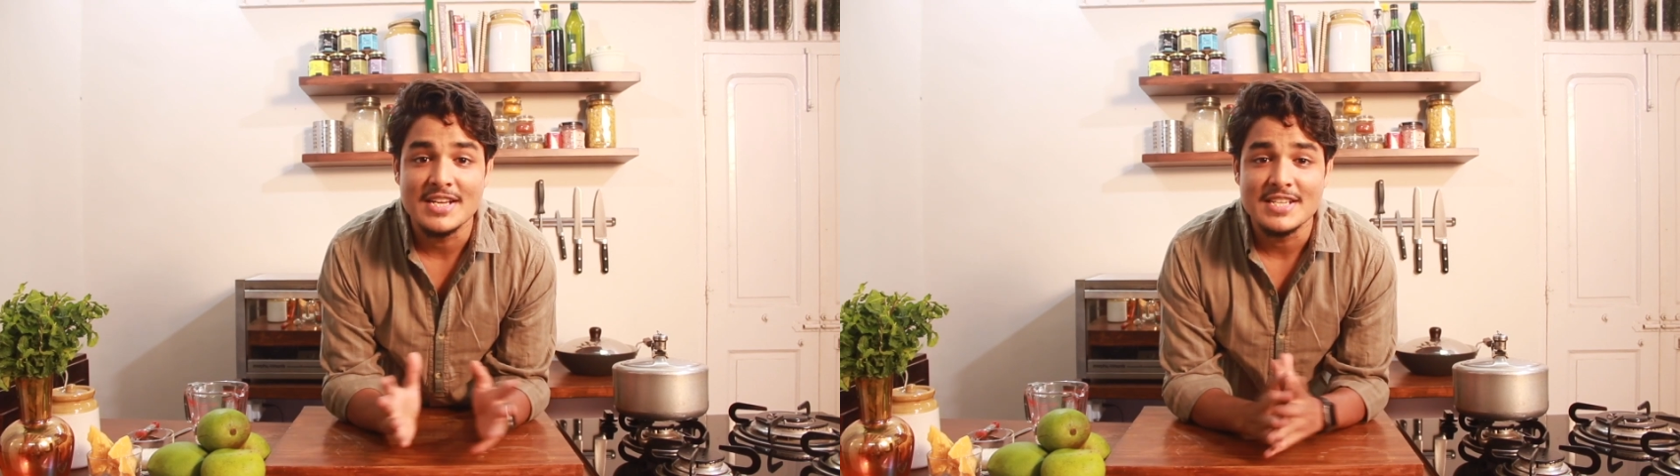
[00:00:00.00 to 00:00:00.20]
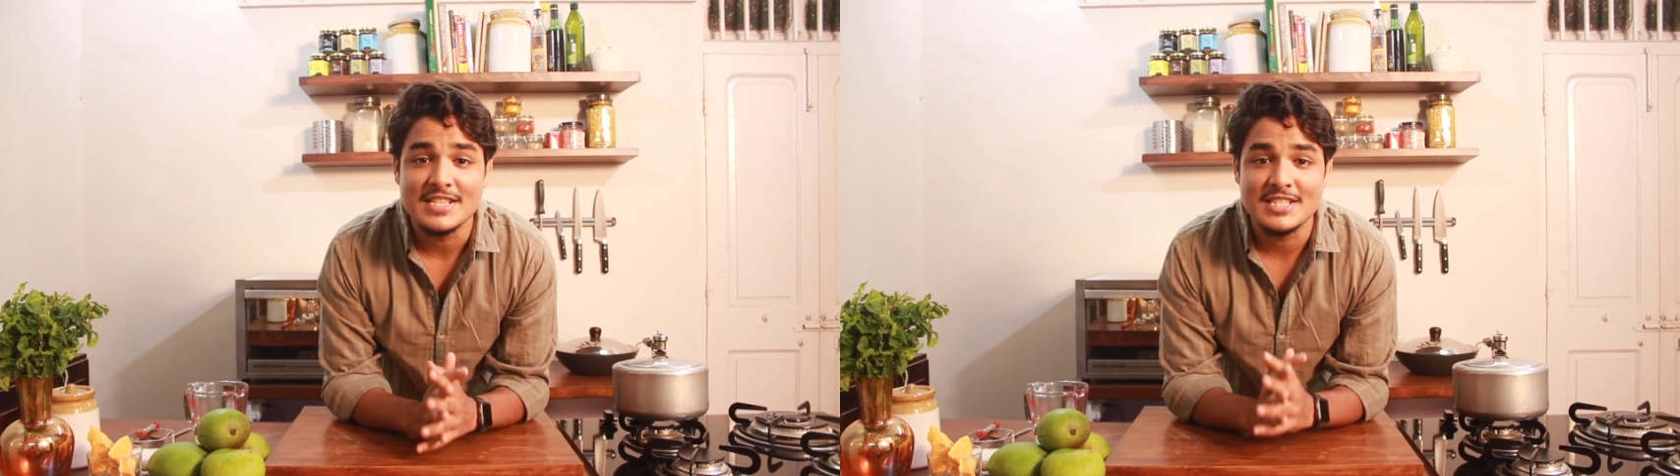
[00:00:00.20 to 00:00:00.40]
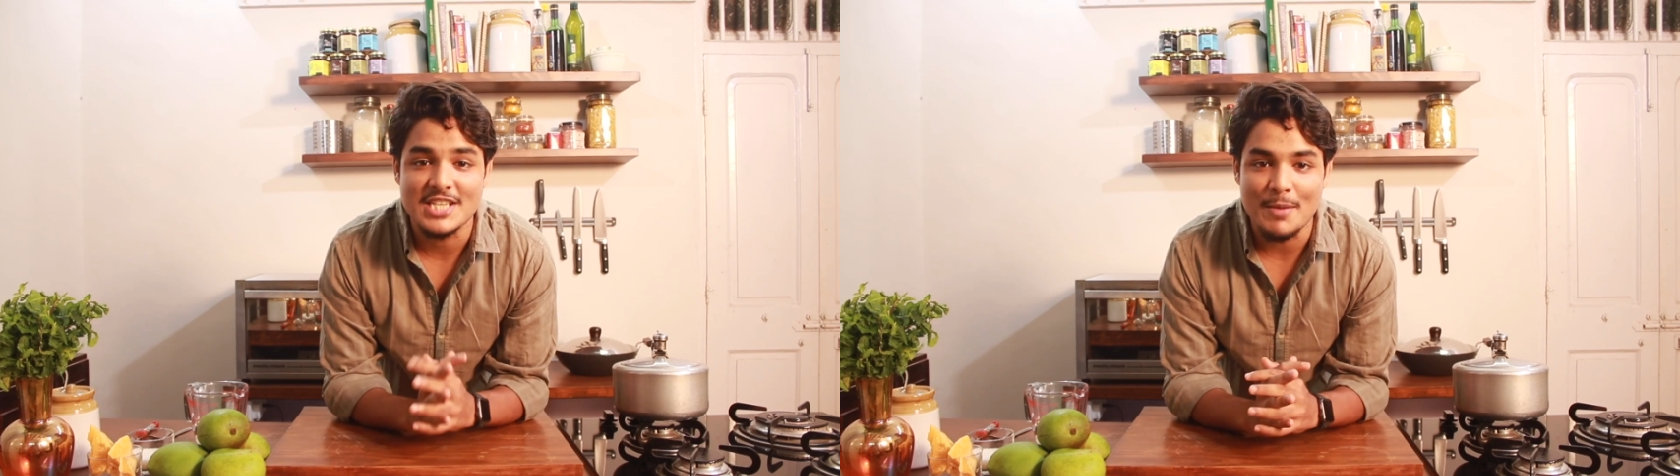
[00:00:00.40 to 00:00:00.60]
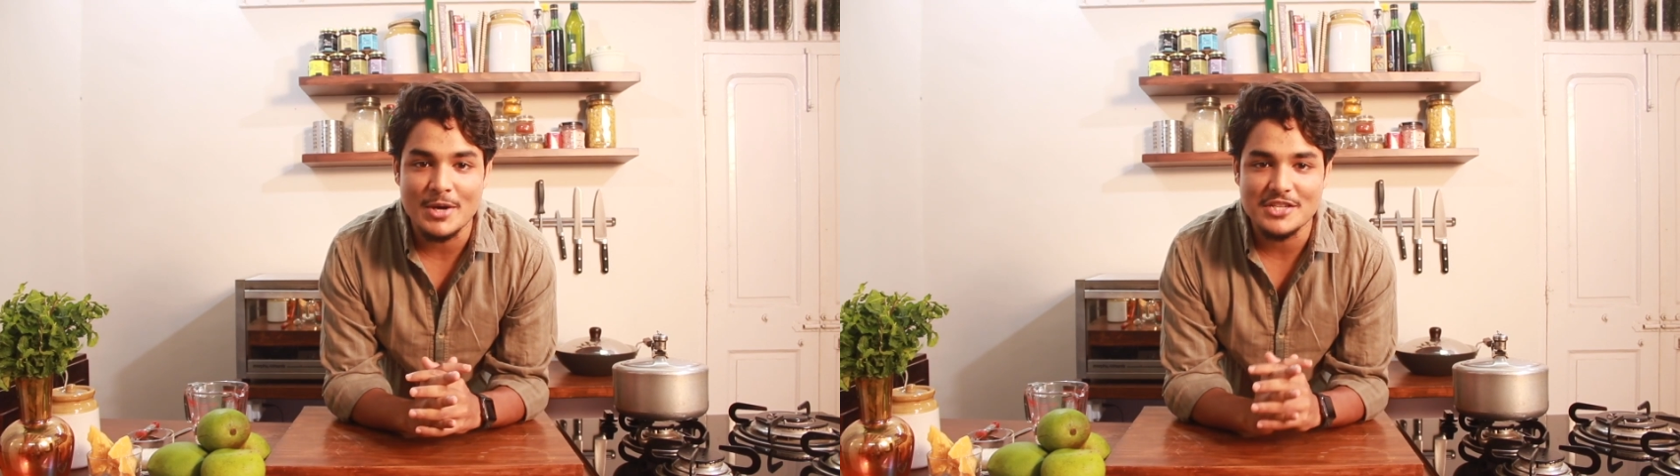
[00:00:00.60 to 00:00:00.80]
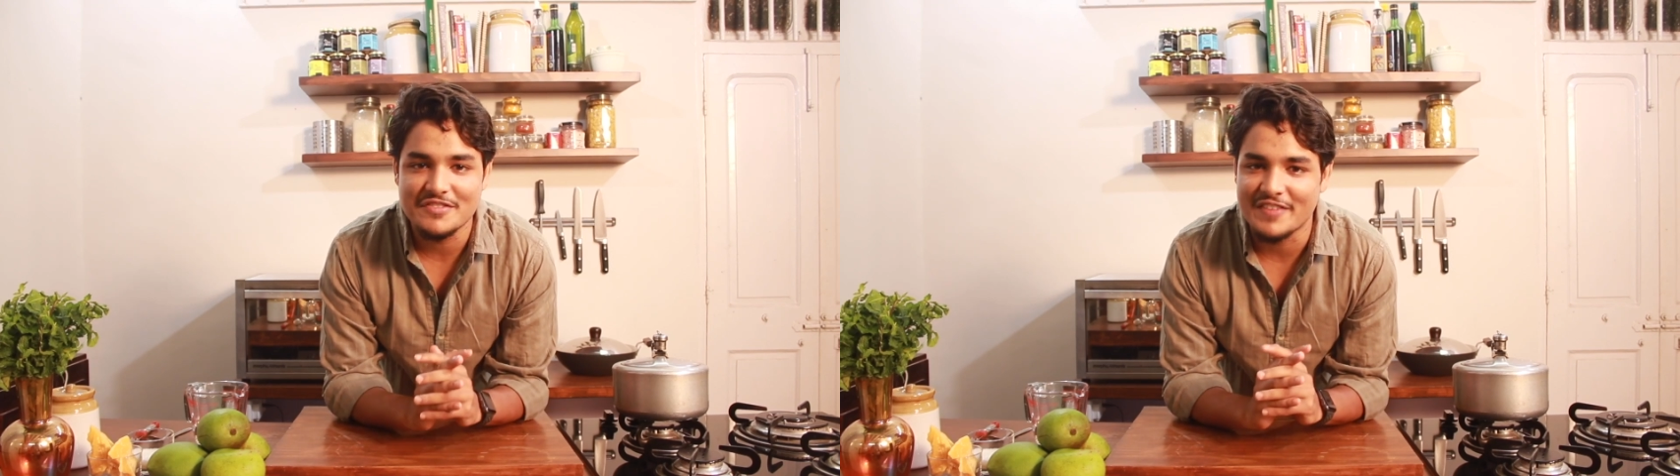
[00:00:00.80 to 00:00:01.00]

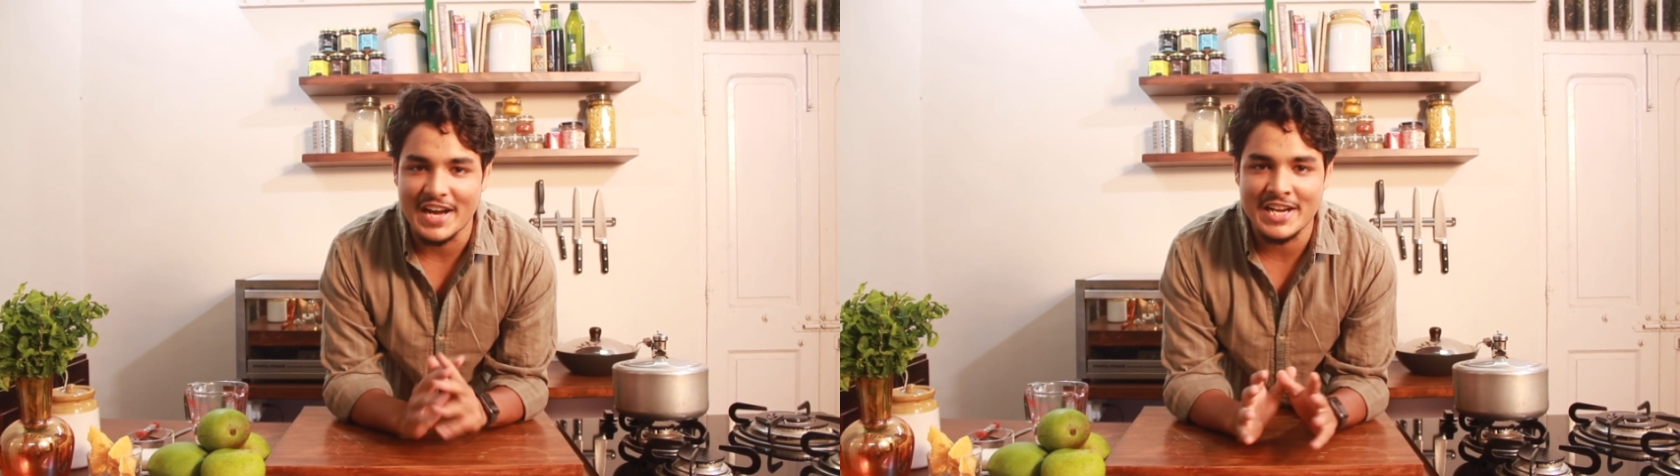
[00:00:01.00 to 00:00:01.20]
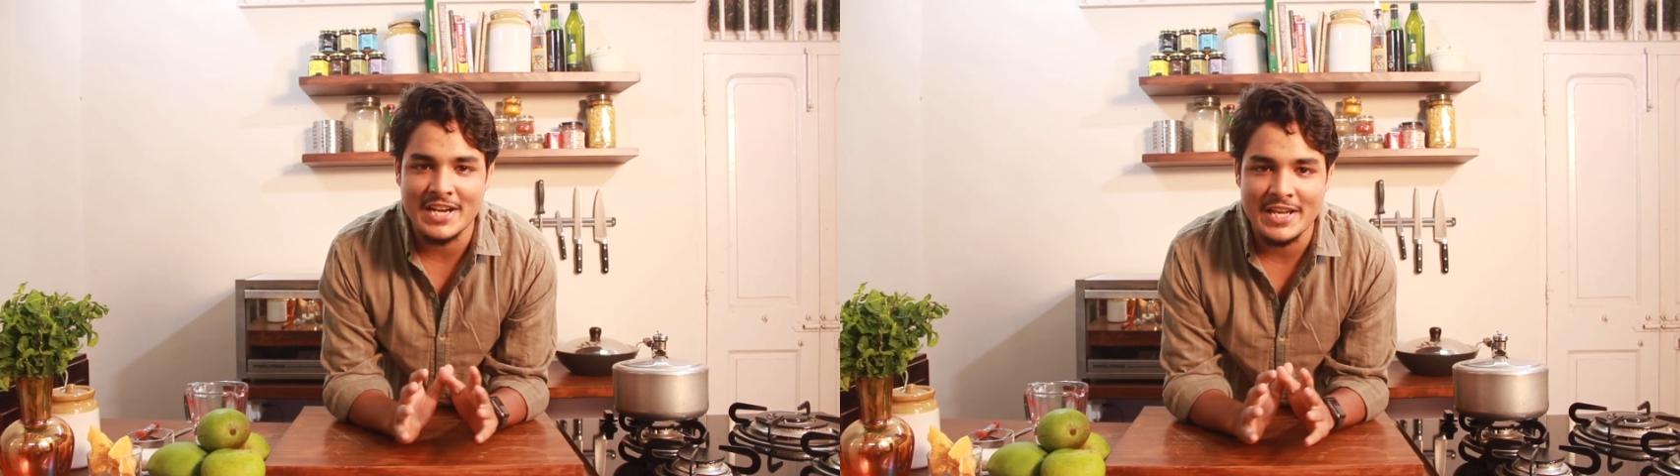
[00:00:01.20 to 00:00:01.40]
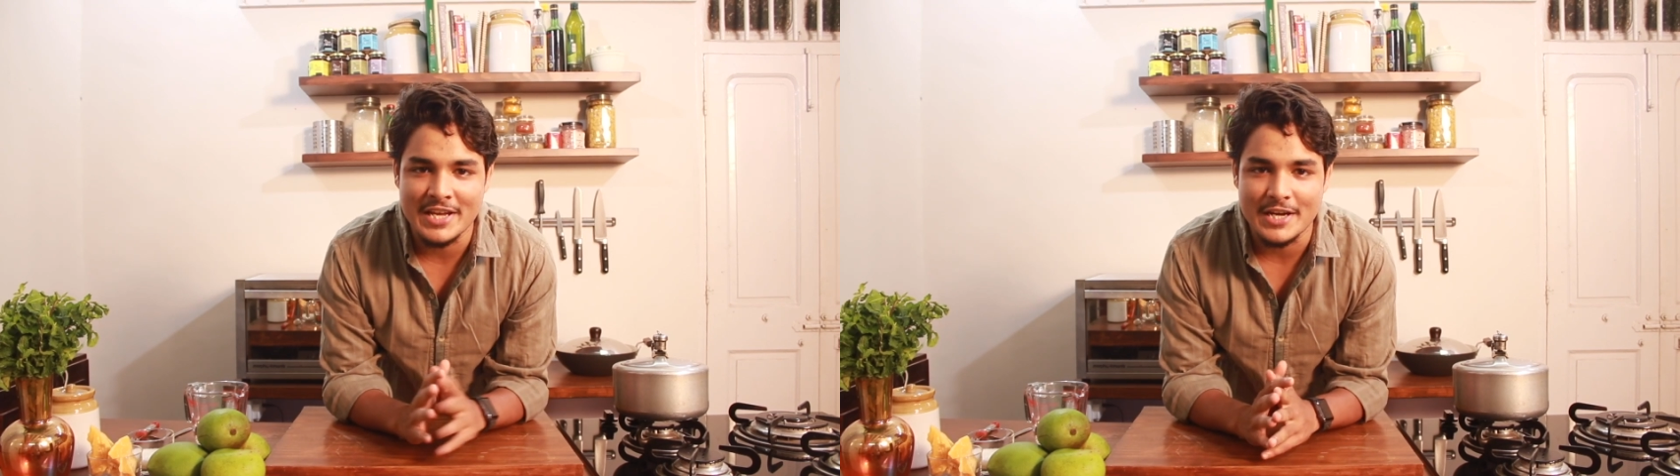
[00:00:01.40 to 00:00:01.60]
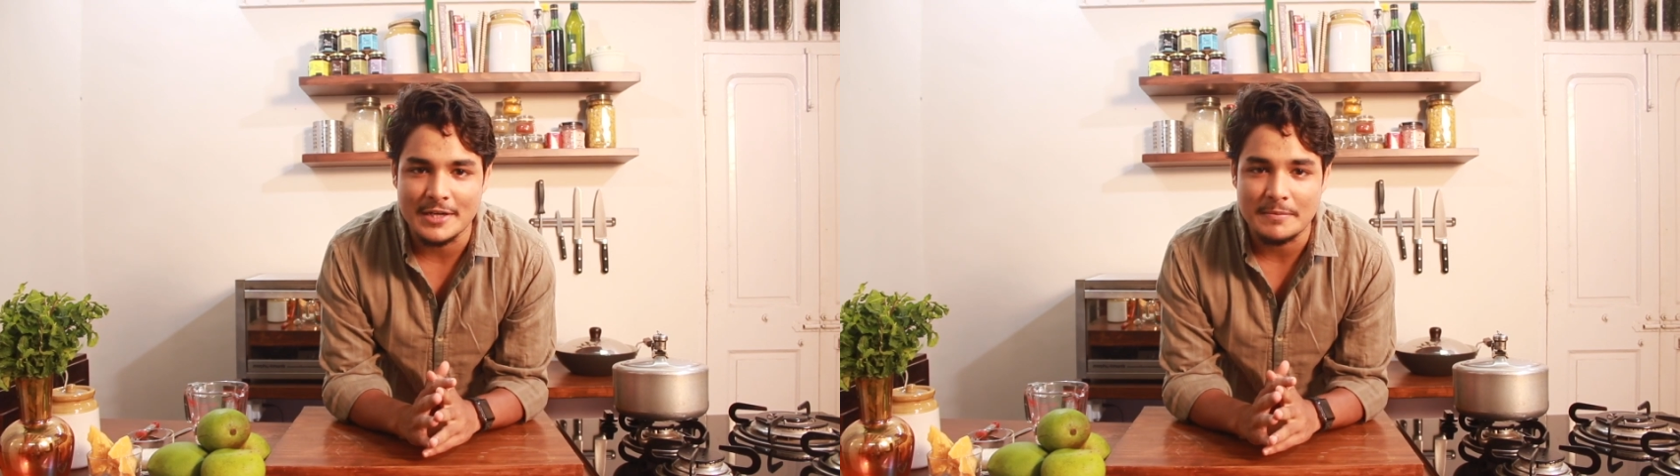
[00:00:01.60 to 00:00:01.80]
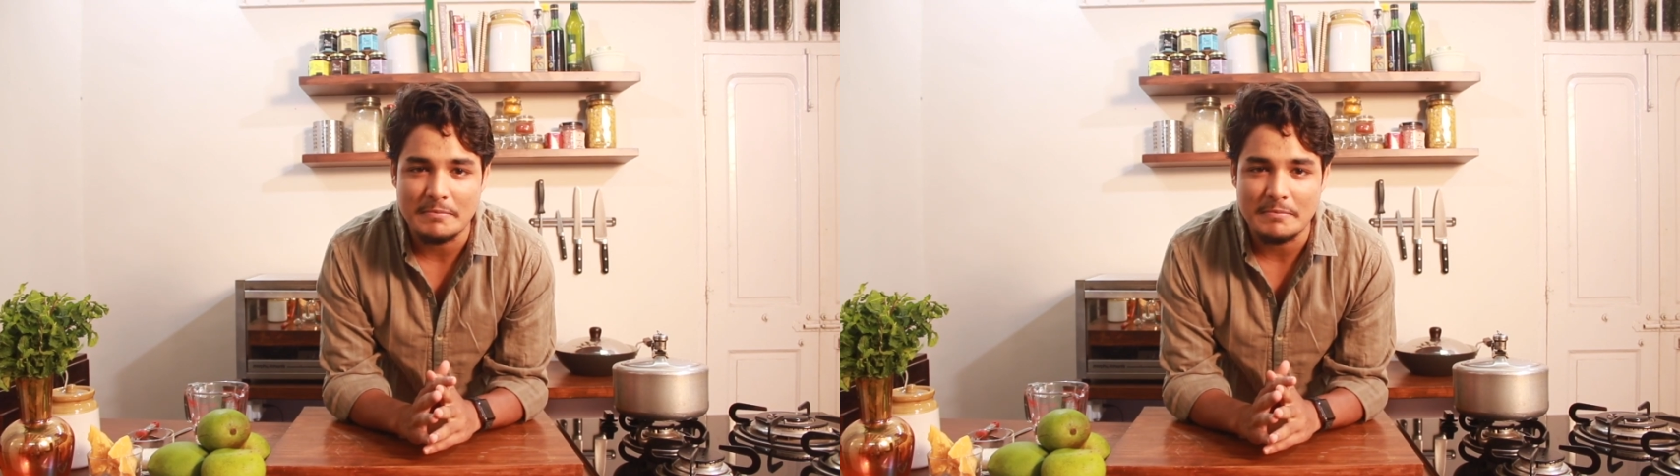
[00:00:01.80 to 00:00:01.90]
Summer's finally here,